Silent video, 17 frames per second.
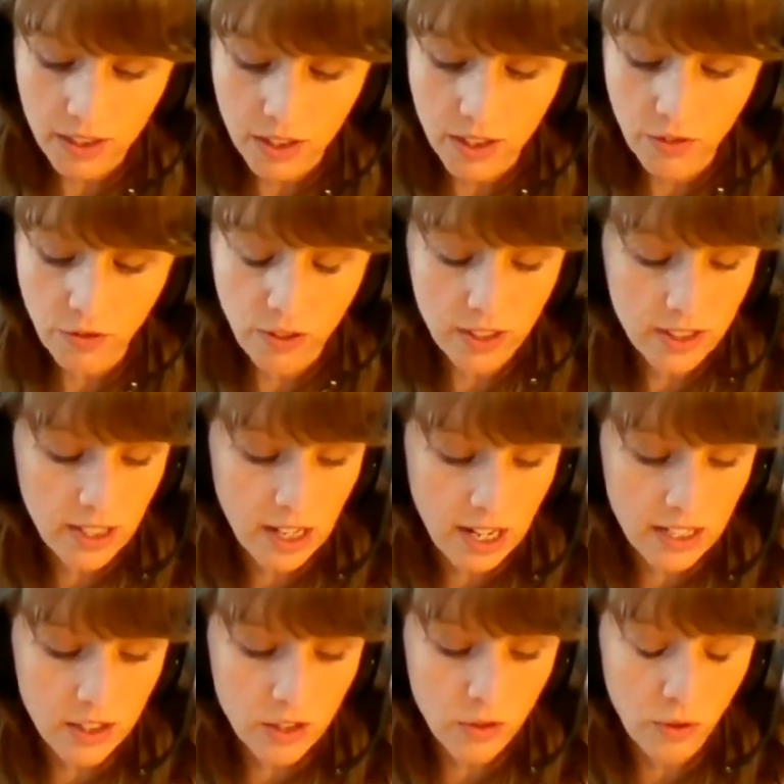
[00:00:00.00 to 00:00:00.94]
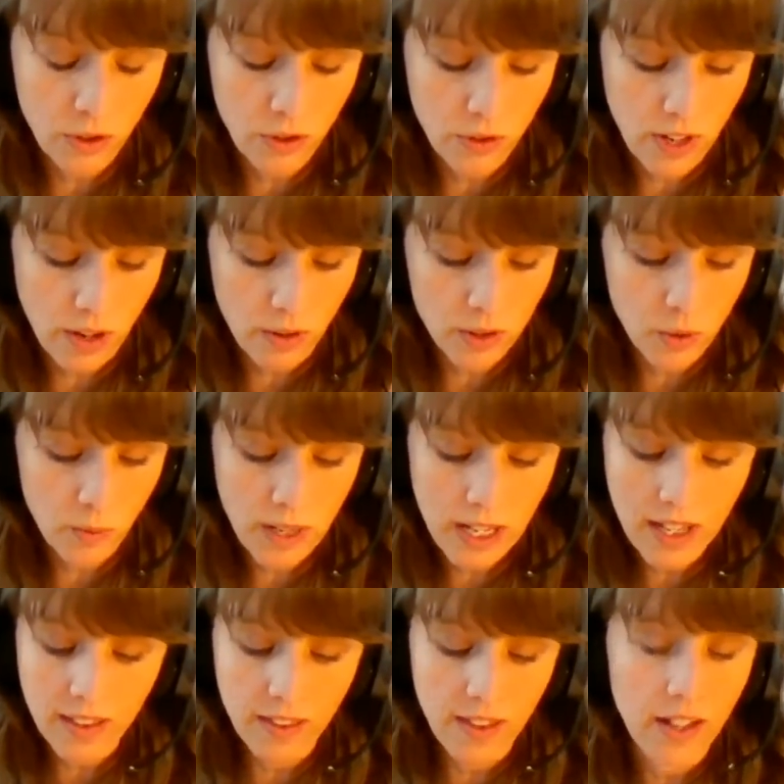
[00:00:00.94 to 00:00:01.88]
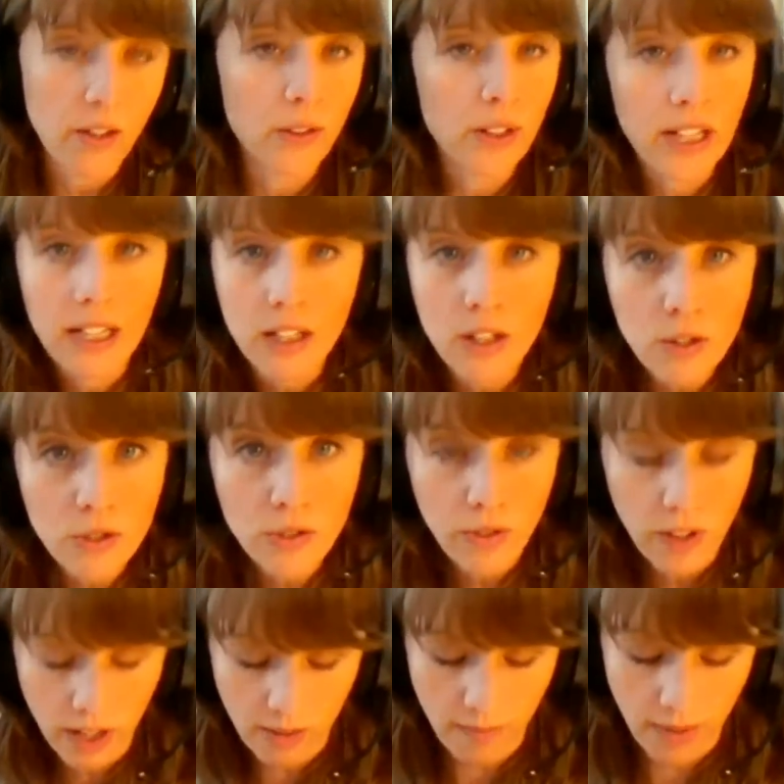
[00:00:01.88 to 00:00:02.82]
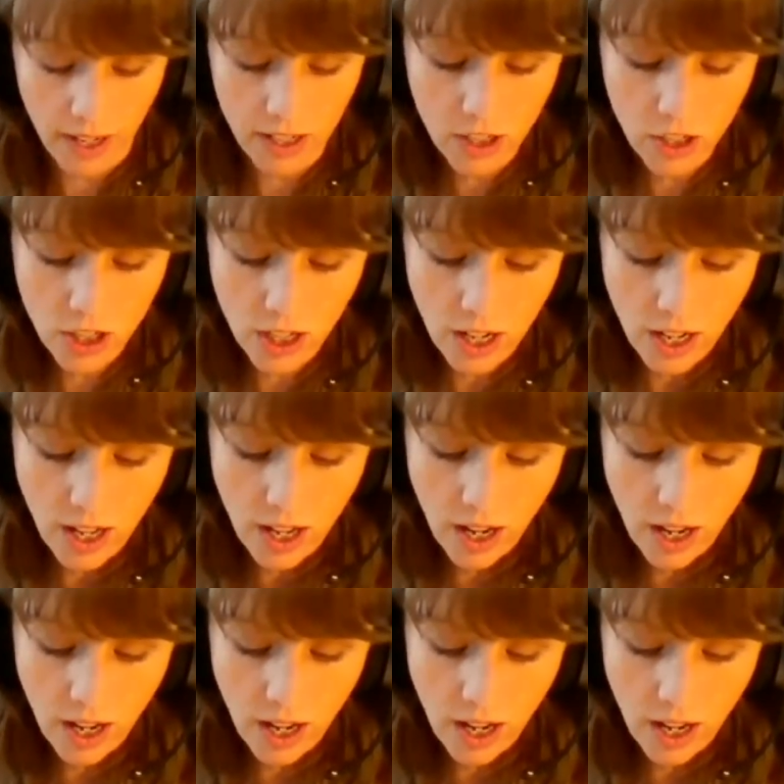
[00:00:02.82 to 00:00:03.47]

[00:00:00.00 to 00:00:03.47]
to different sites for 3 hours a week. They don't get used very much.